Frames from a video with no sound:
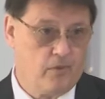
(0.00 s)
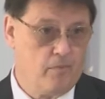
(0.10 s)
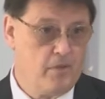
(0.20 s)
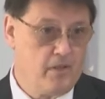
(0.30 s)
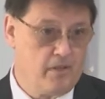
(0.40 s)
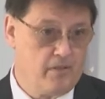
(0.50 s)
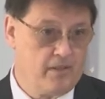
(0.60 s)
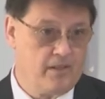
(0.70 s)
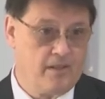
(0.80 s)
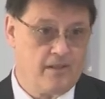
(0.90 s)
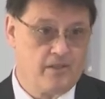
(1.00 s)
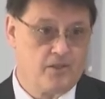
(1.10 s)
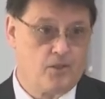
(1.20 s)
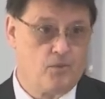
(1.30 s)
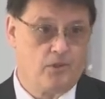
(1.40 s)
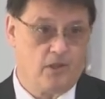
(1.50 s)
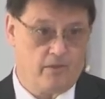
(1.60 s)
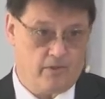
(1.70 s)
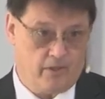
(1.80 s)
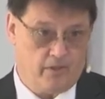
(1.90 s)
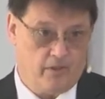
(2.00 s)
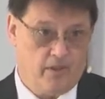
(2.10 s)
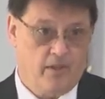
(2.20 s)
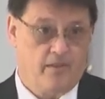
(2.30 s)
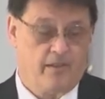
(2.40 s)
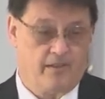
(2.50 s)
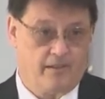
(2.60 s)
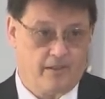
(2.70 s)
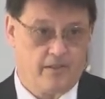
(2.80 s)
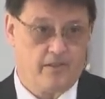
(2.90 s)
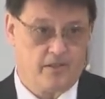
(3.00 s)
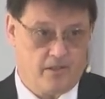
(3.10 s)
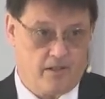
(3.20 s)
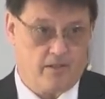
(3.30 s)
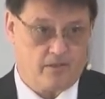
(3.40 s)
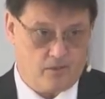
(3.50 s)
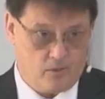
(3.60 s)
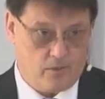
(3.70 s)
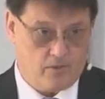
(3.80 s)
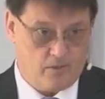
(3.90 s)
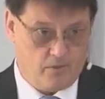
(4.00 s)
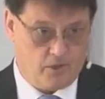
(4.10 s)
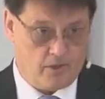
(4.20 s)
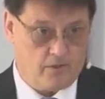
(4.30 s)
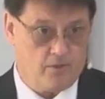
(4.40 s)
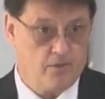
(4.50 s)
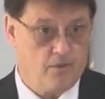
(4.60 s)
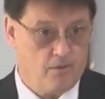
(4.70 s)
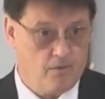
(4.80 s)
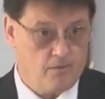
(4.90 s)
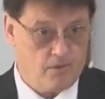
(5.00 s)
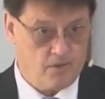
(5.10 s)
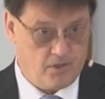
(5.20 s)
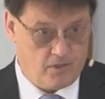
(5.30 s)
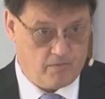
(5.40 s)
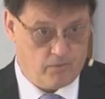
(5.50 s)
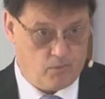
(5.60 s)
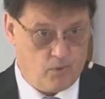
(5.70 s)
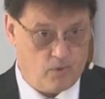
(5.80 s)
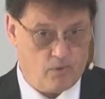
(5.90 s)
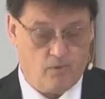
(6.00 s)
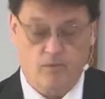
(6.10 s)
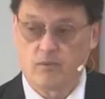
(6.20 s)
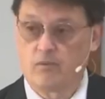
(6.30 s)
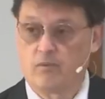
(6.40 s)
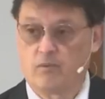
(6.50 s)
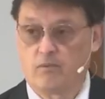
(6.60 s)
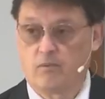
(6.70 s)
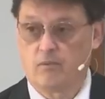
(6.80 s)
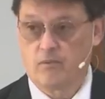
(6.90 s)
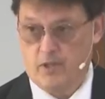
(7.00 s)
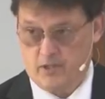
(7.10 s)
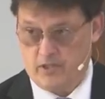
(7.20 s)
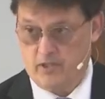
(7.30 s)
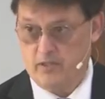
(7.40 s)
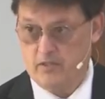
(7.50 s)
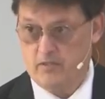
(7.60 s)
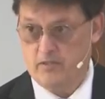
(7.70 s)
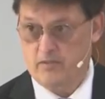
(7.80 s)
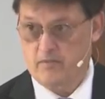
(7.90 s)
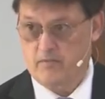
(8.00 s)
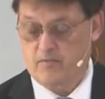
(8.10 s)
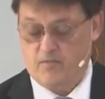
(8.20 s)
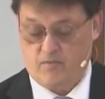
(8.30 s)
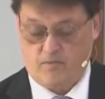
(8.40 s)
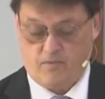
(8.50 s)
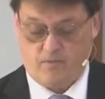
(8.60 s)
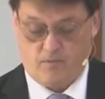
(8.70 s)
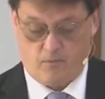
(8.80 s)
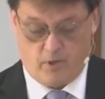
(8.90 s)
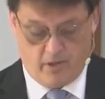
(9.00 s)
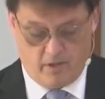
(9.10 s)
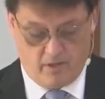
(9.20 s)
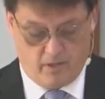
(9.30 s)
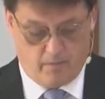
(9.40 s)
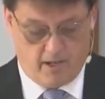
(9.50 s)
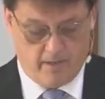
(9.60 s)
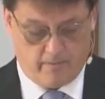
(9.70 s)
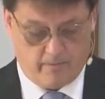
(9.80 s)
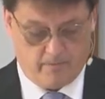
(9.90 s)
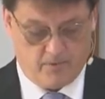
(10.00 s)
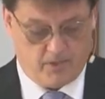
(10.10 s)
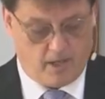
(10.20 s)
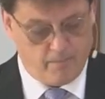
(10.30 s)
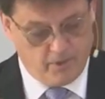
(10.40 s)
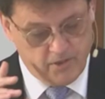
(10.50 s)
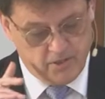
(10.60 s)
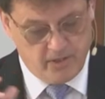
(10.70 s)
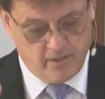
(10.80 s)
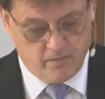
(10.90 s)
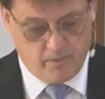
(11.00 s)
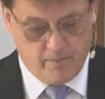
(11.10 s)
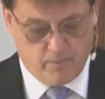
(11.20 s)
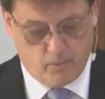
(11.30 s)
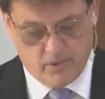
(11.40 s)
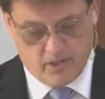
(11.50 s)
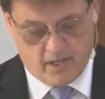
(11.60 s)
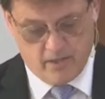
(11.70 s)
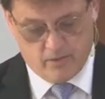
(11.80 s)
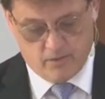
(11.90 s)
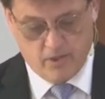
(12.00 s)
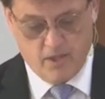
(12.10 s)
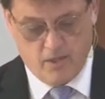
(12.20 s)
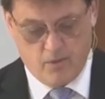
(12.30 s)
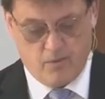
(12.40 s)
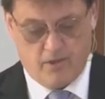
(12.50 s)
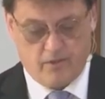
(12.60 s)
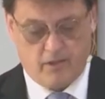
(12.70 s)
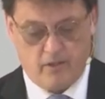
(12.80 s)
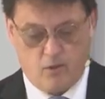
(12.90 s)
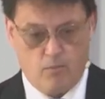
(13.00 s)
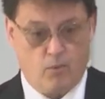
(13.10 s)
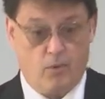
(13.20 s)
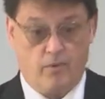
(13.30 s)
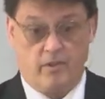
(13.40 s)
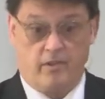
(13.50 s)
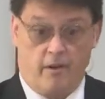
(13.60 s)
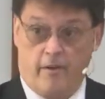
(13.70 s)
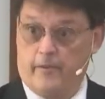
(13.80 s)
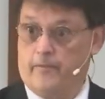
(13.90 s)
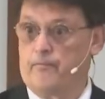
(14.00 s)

a minute that God is so loving that God is not going to judge the sinful world. Yes, He is. Read it in the Bible. Stop listening to people with titles who think they know more than God.